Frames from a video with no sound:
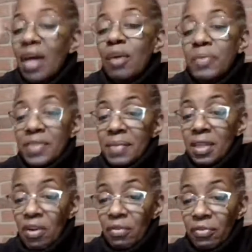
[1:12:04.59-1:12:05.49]
them get
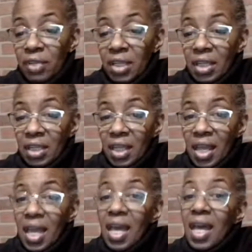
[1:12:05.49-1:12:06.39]
over it.
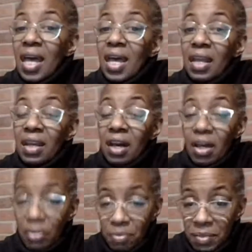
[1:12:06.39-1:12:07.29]
And
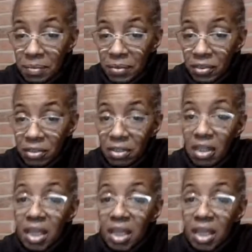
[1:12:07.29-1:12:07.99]
other people,